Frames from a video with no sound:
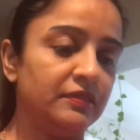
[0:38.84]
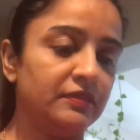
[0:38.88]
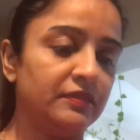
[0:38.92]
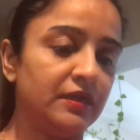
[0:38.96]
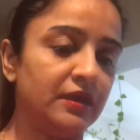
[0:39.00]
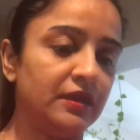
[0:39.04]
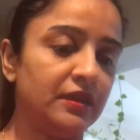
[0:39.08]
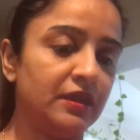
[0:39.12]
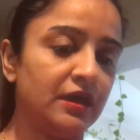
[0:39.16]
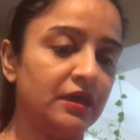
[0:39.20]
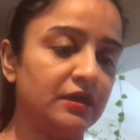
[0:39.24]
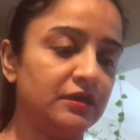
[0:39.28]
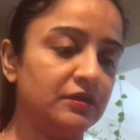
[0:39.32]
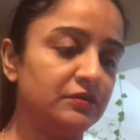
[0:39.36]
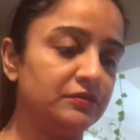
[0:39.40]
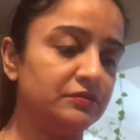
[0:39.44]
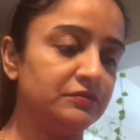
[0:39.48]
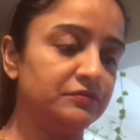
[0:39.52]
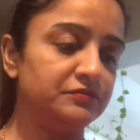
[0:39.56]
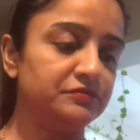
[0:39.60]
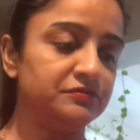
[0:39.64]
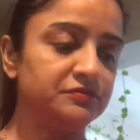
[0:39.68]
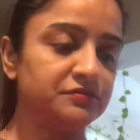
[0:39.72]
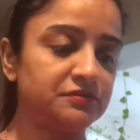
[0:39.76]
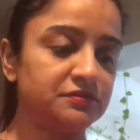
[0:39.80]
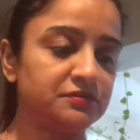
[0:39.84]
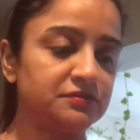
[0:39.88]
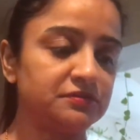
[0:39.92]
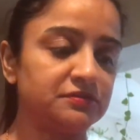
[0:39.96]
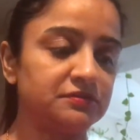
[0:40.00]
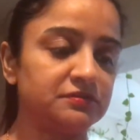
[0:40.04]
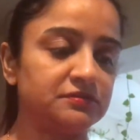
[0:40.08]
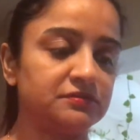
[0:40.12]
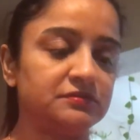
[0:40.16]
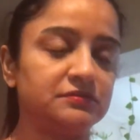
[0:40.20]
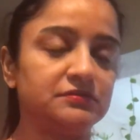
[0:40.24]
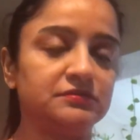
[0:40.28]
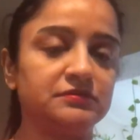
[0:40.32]
Then I
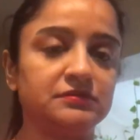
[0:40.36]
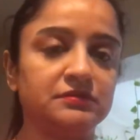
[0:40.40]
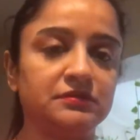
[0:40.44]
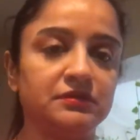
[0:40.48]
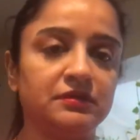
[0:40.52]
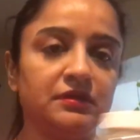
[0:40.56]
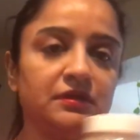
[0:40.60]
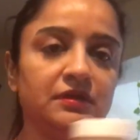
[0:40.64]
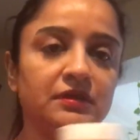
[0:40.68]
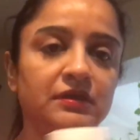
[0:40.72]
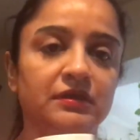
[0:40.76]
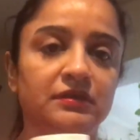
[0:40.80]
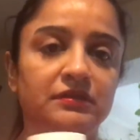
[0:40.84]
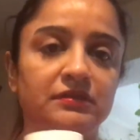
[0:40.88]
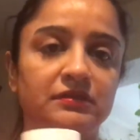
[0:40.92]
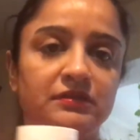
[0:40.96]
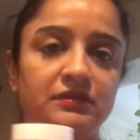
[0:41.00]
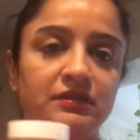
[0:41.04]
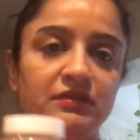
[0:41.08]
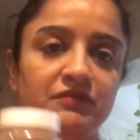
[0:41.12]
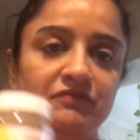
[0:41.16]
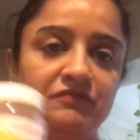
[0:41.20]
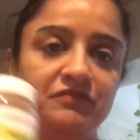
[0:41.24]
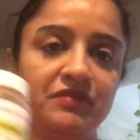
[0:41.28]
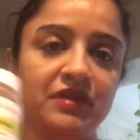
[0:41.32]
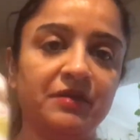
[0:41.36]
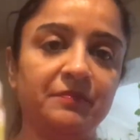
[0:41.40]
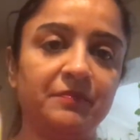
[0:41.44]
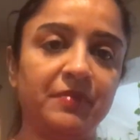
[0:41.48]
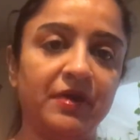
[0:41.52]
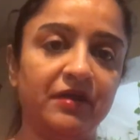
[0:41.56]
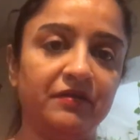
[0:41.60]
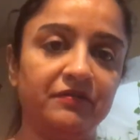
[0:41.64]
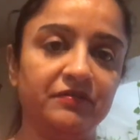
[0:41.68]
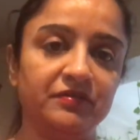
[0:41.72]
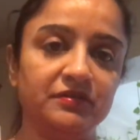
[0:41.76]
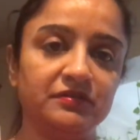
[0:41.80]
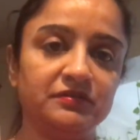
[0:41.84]
use trifla
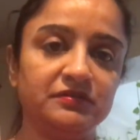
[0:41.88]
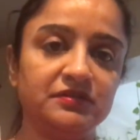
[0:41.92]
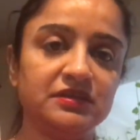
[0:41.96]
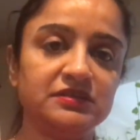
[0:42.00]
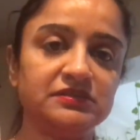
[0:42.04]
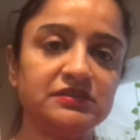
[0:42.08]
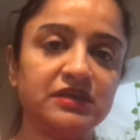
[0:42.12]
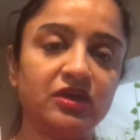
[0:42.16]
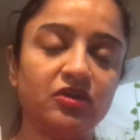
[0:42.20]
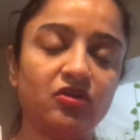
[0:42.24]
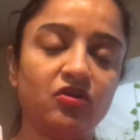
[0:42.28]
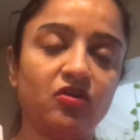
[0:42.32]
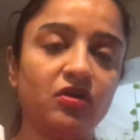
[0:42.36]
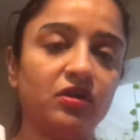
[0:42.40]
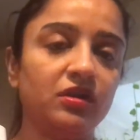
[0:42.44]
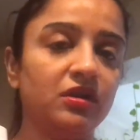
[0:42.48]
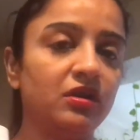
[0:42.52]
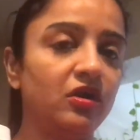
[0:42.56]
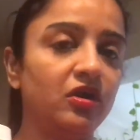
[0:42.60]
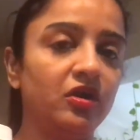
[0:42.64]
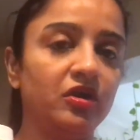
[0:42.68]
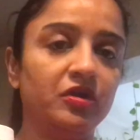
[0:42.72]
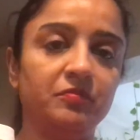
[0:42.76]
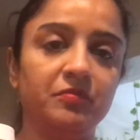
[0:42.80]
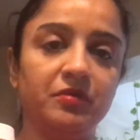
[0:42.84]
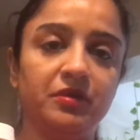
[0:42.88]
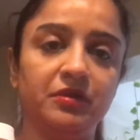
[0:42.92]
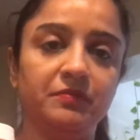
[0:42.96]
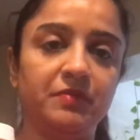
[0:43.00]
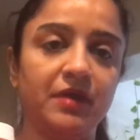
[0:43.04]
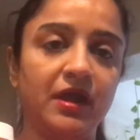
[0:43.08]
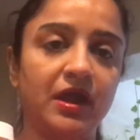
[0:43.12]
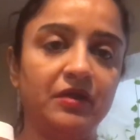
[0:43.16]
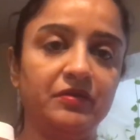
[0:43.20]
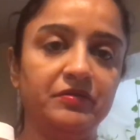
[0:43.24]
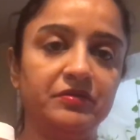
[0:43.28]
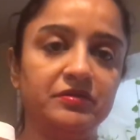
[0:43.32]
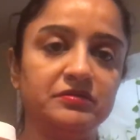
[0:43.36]
powder. These are all herbal
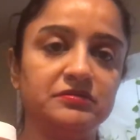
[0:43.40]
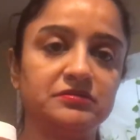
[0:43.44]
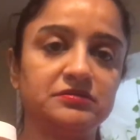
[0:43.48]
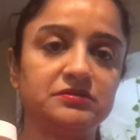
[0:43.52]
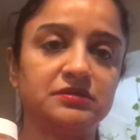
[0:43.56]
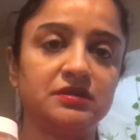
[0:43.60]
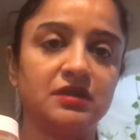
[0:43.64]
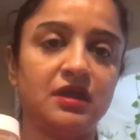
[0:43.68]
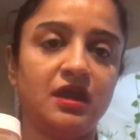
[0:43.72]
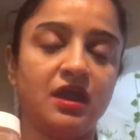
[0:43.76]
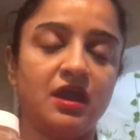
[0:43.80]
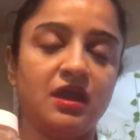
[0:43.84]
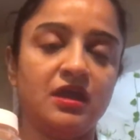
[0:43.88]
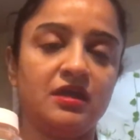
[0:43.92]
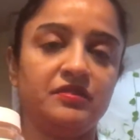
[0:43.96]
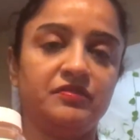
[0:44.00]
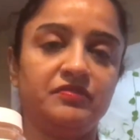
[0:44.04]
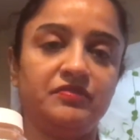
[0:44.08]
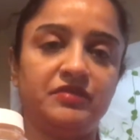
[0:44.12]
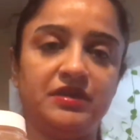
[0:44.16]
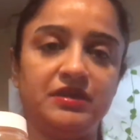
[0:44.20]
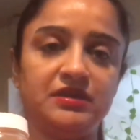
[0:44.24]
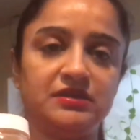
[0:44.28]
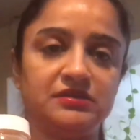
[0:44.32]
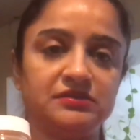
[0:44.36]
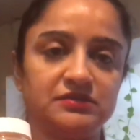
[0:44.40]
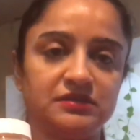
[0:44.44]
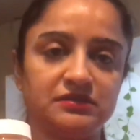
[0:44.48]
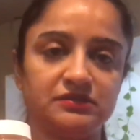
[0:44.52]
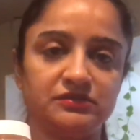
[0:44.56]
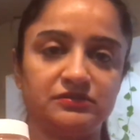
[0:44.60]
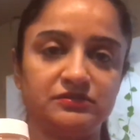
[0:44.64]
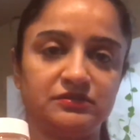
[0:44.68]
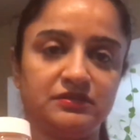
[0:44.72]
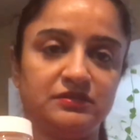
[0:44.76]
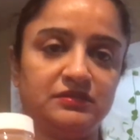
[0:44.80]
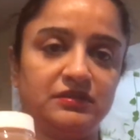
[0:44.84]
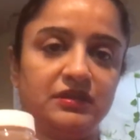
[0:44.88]
powders. These
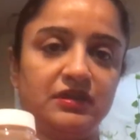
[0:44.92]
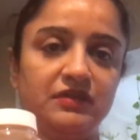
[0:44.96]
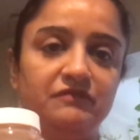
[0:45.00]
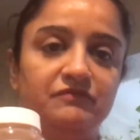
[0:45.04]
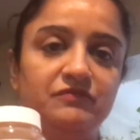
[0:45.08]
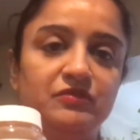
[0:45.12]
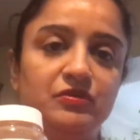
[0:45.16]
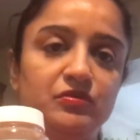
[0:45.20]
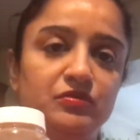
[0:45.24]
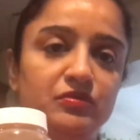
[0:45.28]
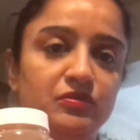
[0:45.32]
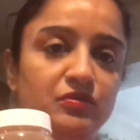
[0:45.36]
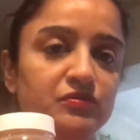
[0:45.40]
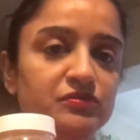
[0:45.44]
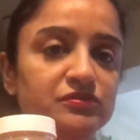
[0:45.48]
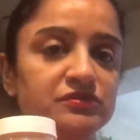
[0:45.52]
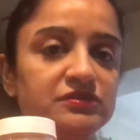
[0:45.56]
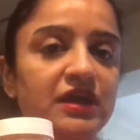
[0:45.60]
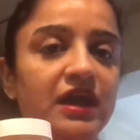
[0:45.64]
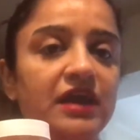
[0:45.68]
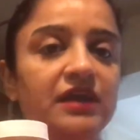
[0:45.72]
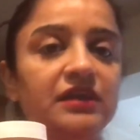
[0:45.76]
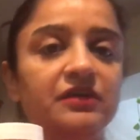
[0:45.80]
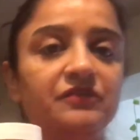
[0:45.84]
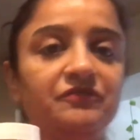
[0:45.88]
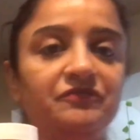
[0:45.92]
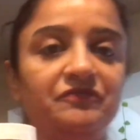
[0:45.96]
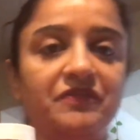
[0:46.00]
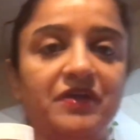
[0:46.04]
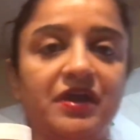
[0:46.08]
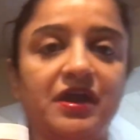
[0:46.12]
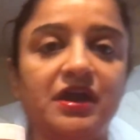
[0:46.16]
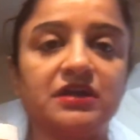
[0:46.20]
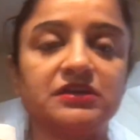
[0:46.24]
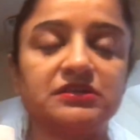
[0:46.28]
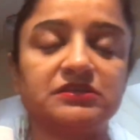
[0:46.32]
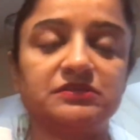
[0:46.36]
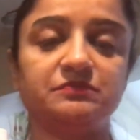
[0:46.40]
give you no side
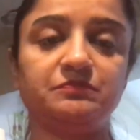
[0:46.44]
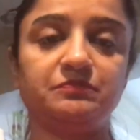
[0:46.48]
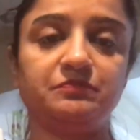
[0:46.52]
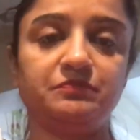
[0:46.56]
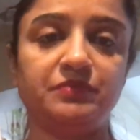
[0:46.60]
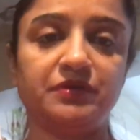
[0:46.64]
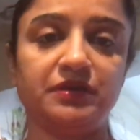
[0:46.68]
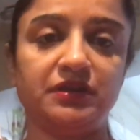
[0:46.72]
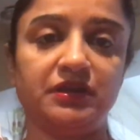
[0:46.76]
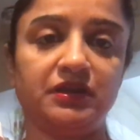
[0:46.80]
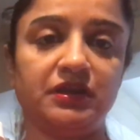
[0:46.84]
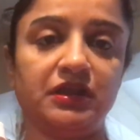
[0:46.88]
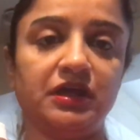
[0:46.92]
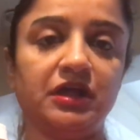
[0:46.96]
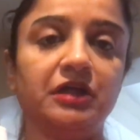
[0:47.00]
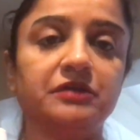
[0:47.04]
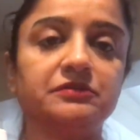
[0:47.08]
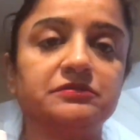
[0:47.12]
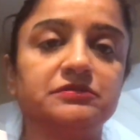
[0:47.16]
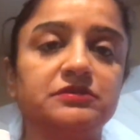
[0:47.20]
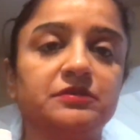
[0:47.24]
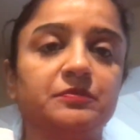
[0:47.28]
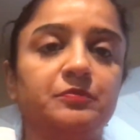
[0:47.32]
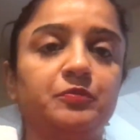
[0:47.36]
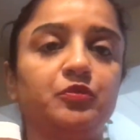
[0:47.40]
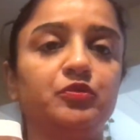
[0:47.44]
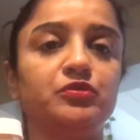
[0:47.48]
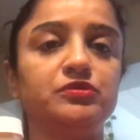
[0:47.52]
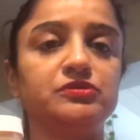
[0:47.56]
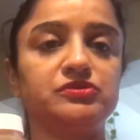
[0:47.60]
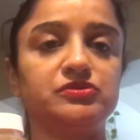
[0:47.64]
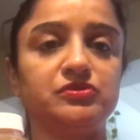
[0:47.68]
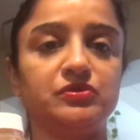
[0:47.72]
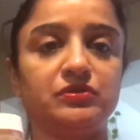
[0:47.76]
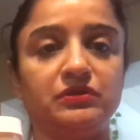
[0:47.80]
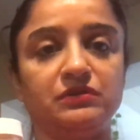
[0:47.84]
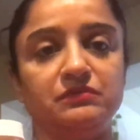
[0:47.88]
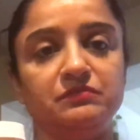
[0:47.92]
effects, but it
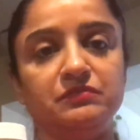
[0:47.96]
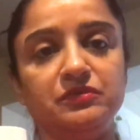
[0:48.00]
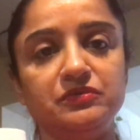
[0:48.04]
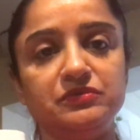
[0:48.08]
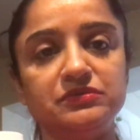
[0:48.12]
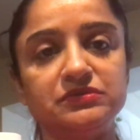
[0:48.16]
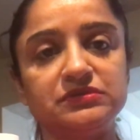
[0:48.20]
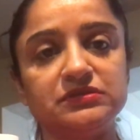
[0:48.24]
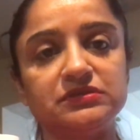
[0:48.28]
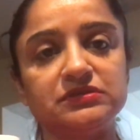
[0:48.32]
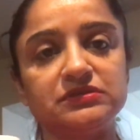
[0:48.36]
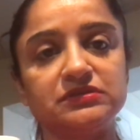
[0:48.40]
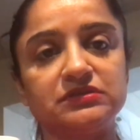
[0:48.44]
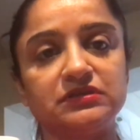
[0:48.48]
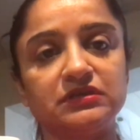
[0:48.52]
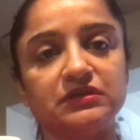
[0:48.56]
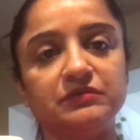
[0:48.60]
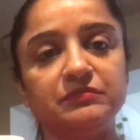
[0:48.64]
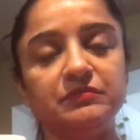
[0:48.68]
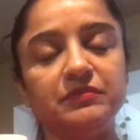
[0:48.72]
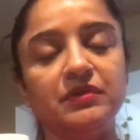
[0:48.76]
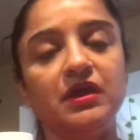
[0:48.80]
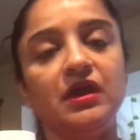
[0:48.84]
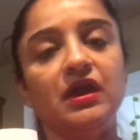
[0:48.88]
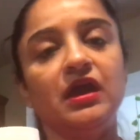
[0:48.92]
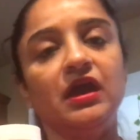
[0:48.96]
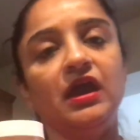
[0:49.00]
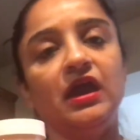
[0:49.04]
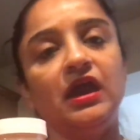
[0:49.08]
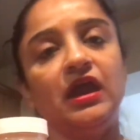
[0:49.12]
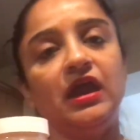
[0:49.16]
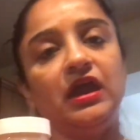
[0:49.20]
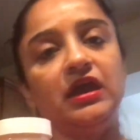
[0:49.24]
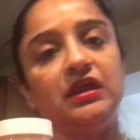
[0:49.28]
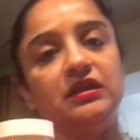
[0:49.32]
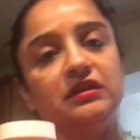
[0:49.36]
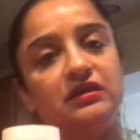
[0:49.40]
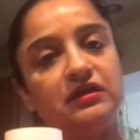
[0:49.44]
supports your immune system.
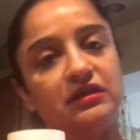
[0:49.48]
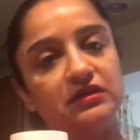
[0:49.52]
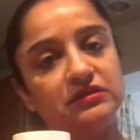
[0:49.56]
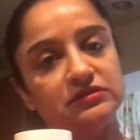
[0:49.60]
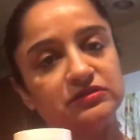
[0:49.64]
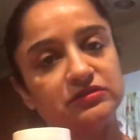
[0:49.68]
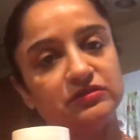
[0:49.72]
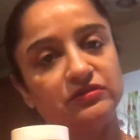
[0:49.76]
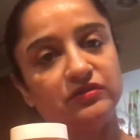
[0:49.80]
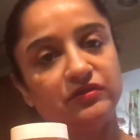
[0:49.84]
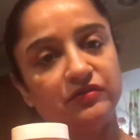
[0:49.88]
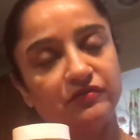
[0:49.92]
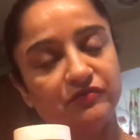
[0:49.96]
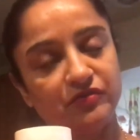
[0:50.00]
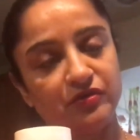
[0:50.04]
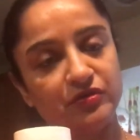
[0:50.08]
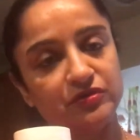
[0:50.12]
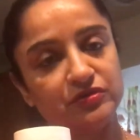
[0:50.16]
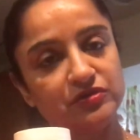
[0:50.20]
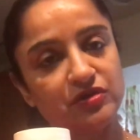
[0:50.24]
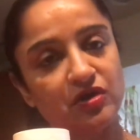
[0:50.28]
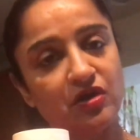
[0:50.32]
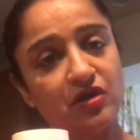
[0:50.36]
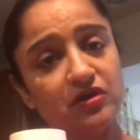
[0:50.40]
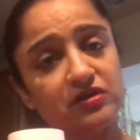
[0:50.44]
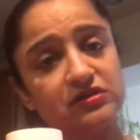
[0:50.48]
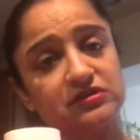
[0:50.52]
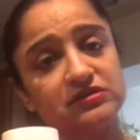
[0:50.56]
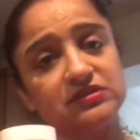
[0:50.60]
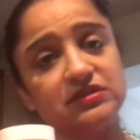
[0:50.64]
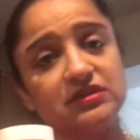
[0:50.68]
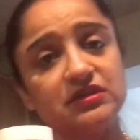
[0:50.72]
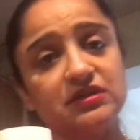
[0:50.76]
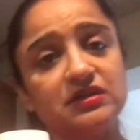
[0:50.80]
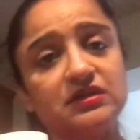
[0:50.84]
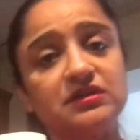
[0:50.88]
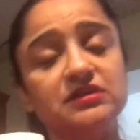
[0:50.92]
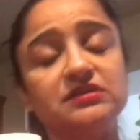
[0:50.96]
It gets rid of your
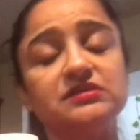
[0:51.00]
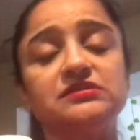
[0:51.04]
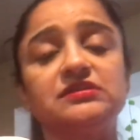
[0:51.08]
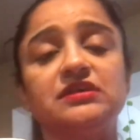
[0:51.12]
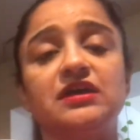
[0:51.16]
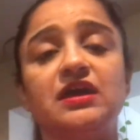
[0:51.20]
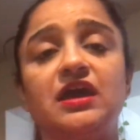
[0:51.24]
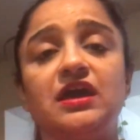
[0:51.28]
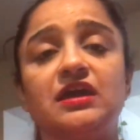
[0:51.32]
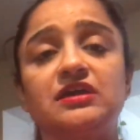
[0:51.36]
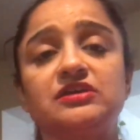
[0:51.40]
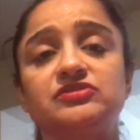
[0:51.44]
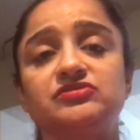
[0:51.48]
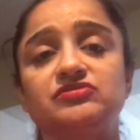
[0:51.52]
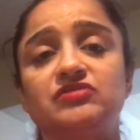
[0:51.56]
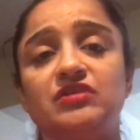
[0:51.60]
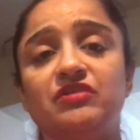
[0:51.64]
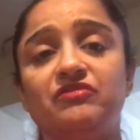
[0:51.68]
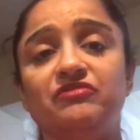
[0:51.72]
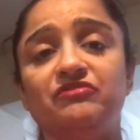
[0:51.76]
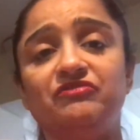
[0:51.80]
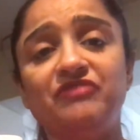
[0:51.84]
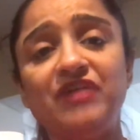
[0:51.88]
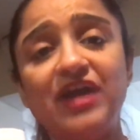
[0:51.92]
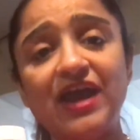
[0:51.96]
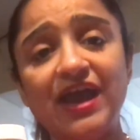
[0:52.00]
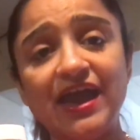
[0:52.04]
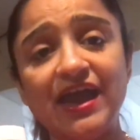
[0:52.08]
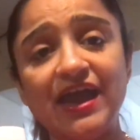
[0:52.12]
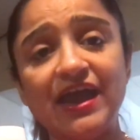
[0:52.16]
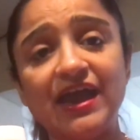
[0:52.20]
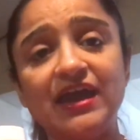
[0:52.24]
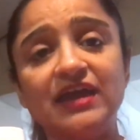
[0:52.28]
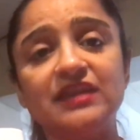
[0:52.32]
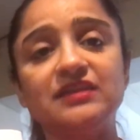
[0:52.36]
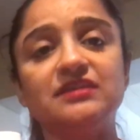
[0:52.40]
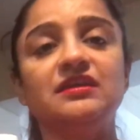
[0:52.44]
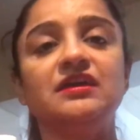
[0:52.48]
toxics, extra
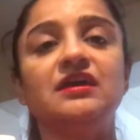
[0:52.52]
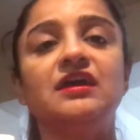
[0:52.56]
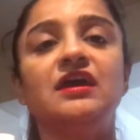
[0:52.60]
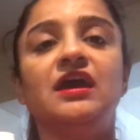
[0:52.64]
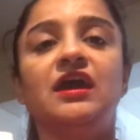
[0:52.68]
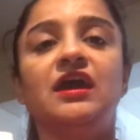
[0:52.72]
fat.